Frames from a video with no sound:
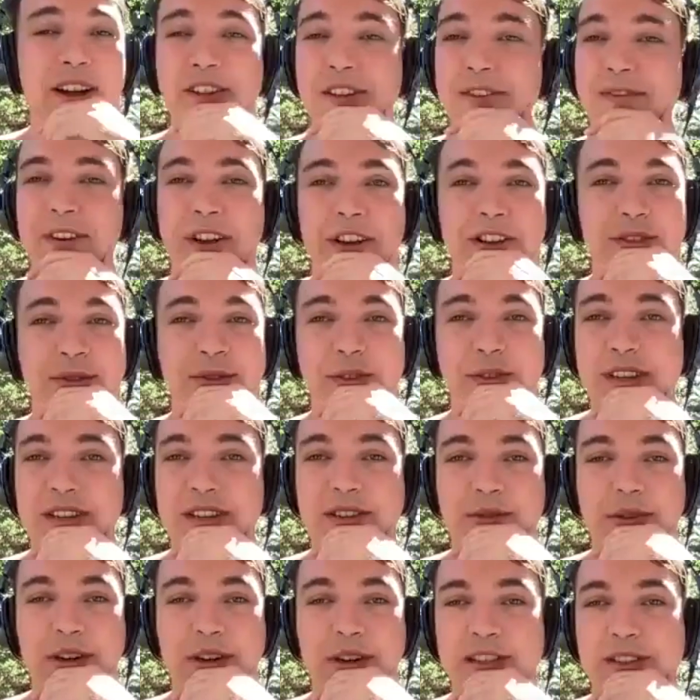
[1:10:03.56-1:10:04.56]
just finish with this
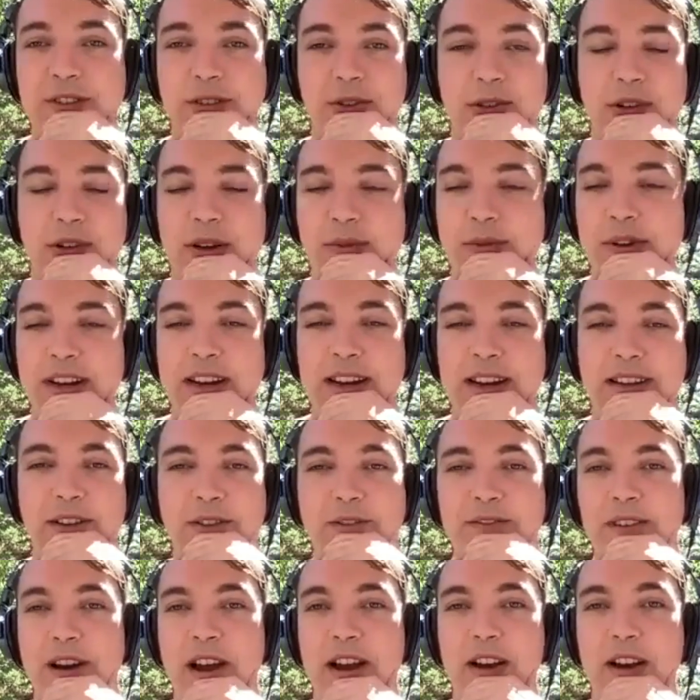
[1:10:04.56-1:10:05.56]
quick story and we're going to do
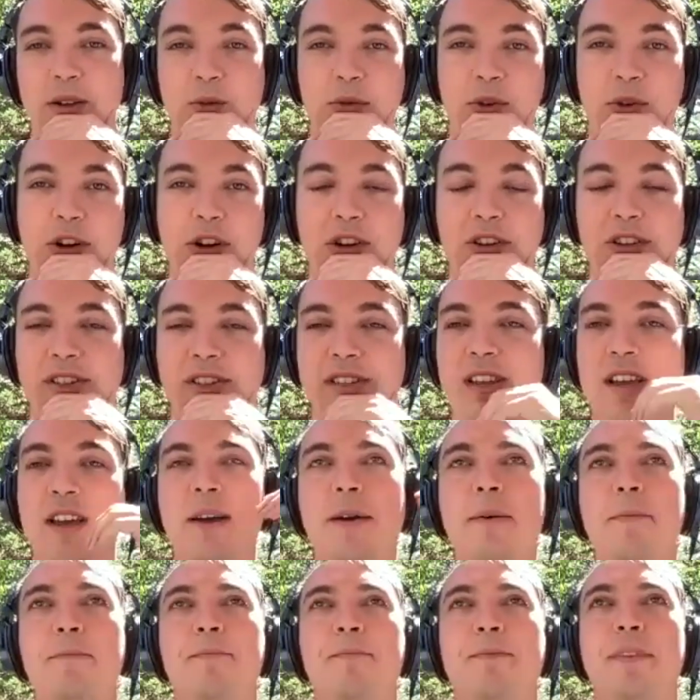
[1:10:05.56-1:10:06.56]
final words.
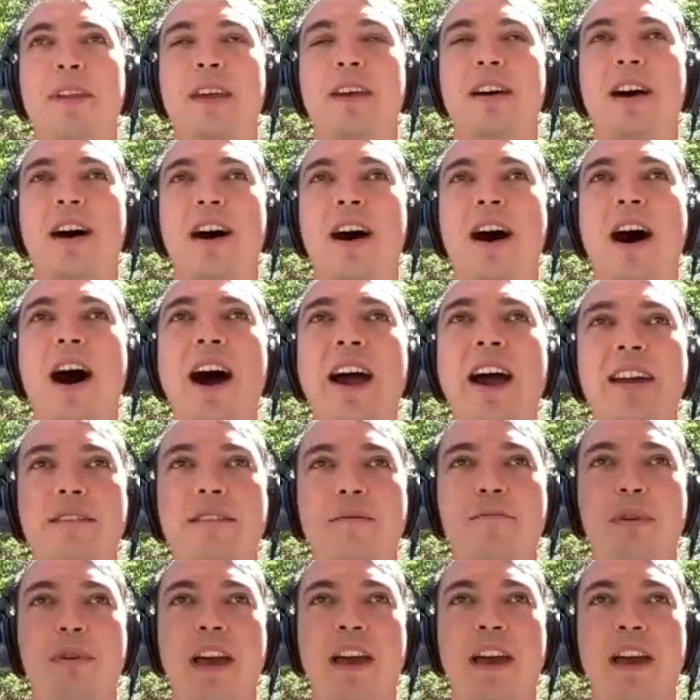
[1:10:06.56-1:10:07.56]
I
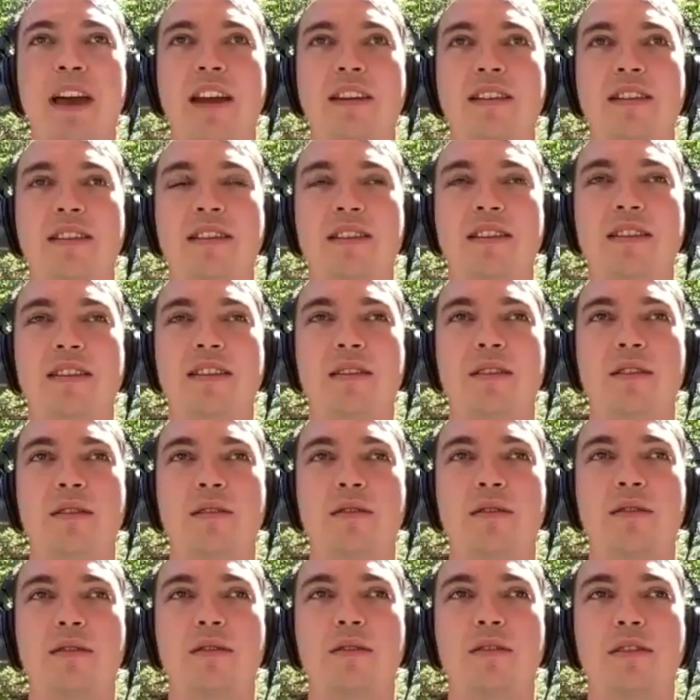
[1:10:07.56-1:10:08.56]
have been
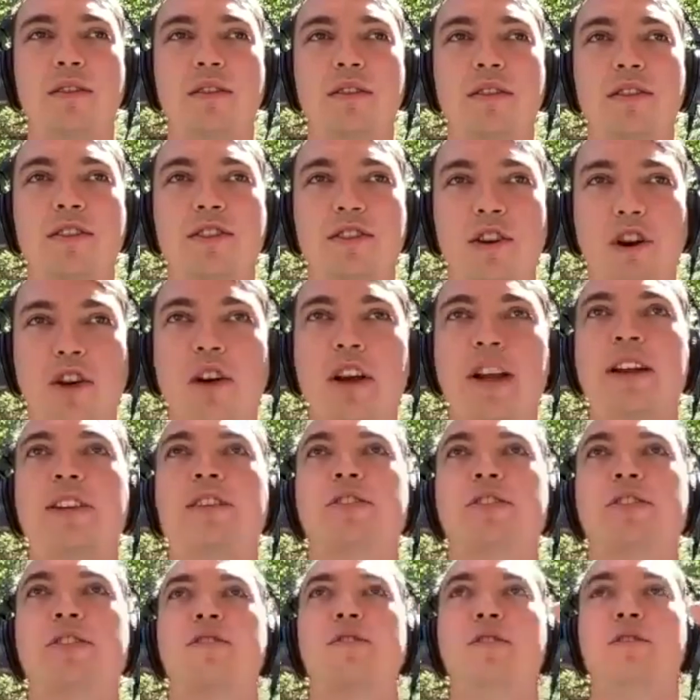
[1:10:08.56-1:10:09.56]
starting
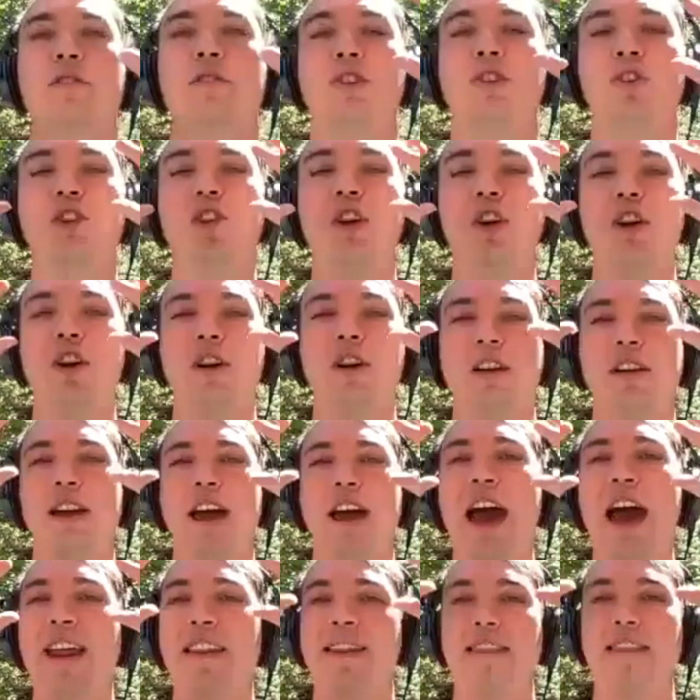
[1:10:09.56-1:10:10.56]
to look
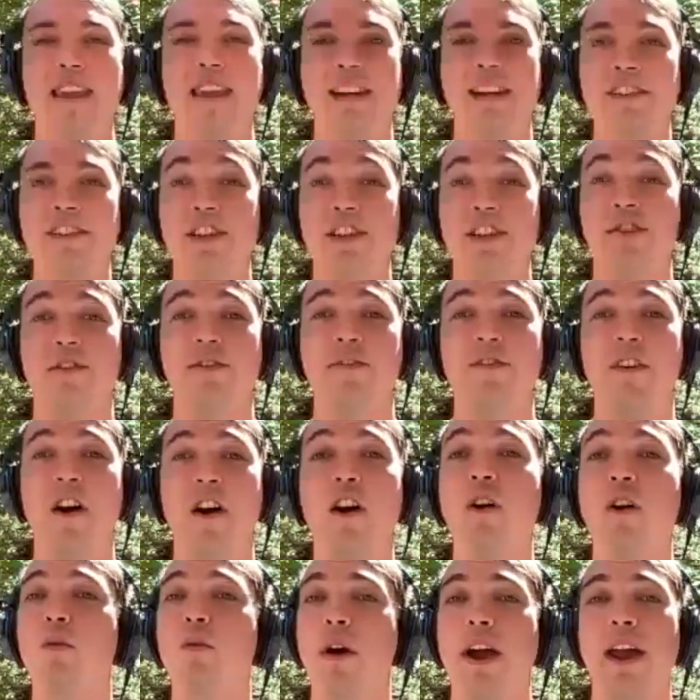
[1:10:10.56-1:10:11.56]
at things that are
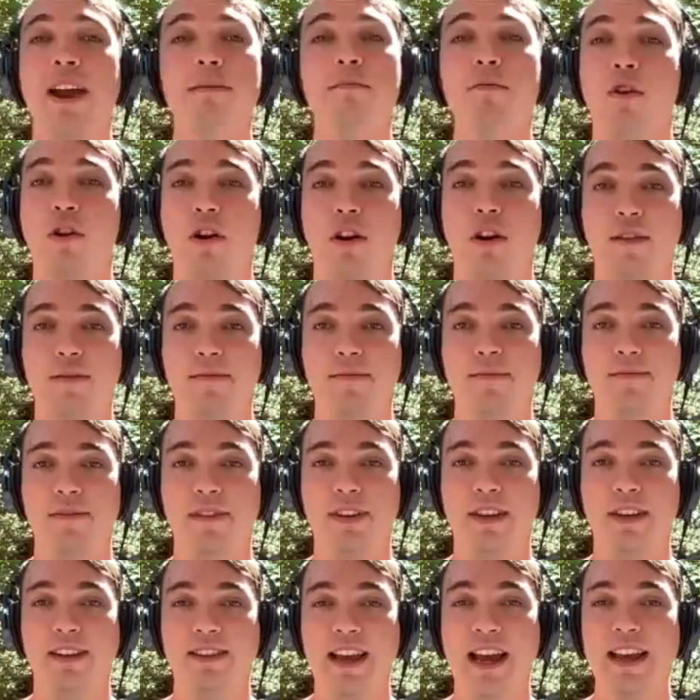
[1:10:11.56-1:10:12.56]
far away more
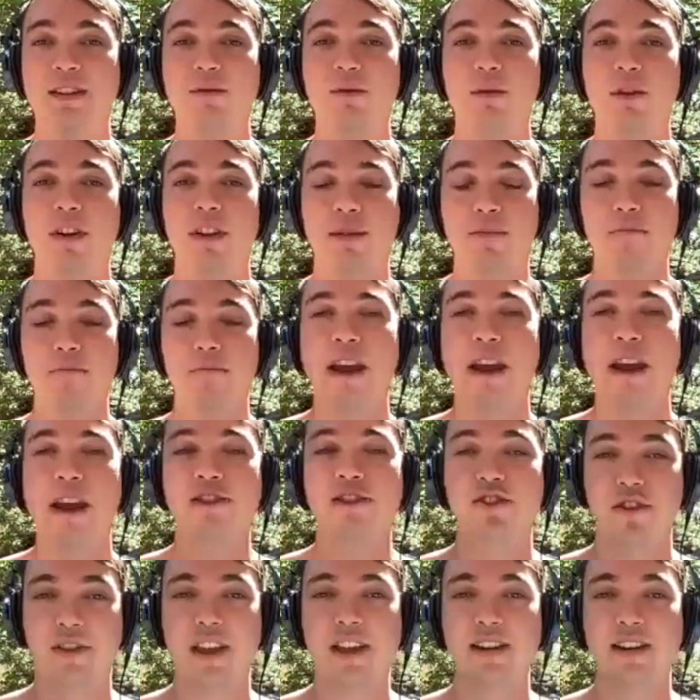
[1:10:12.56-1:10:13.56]
because that's one of the
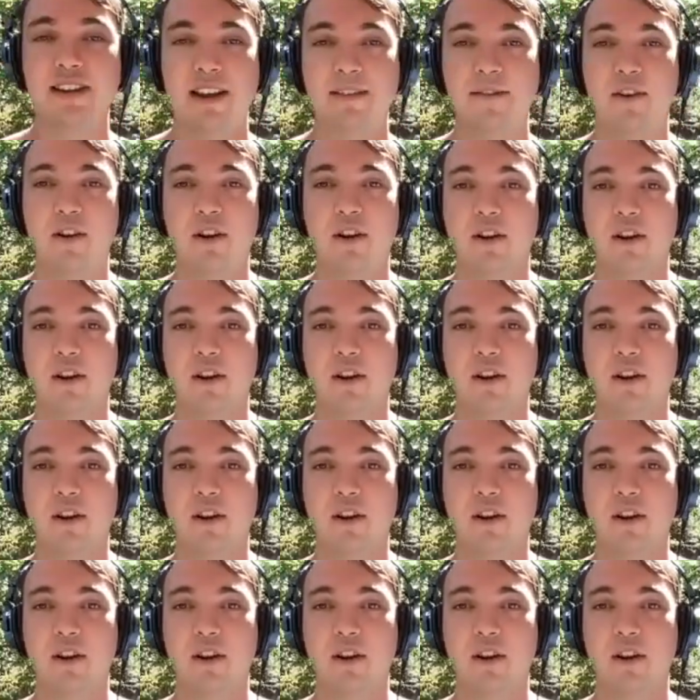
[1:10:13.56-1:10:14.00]
major things I've heard.